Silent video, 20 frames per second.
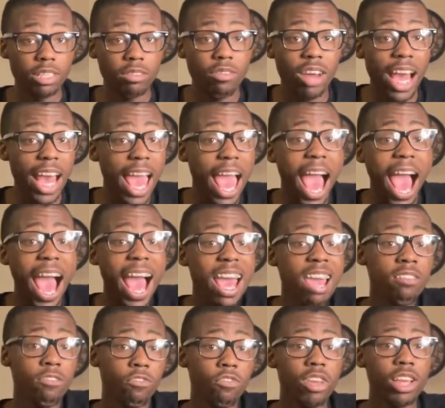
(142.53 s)
why
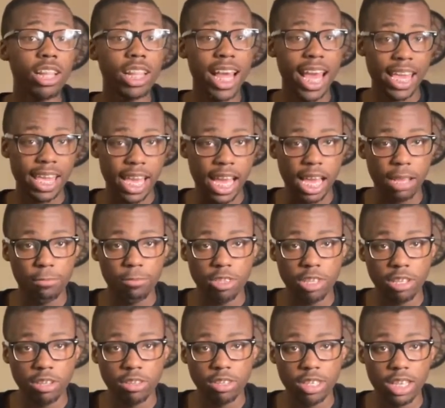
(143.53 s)
I feel like I'm
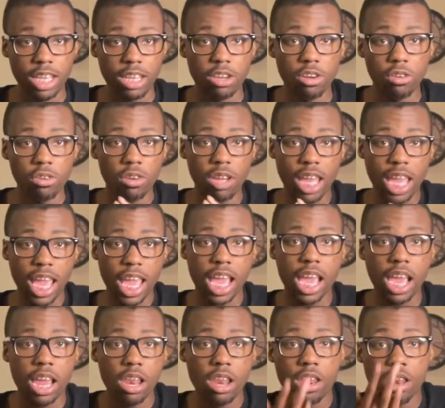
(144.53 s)
still single
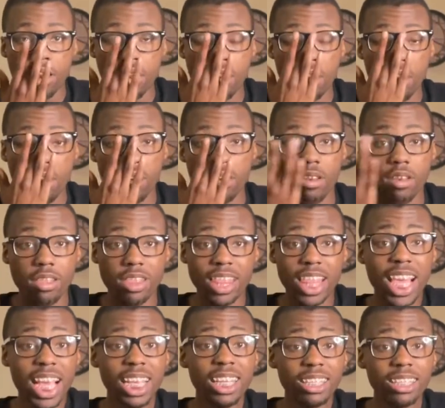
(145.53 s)
and
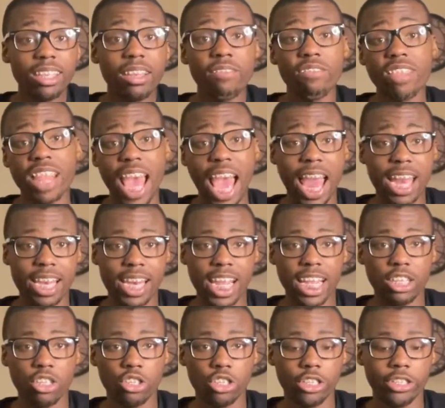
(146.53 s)
things of that
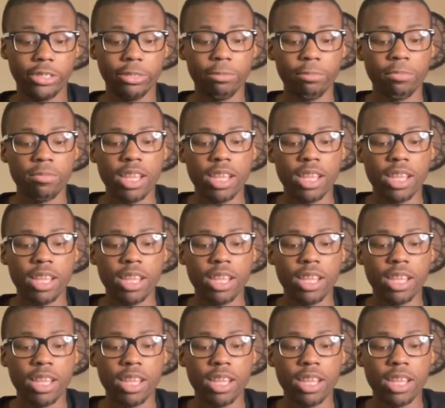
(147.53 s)
nature.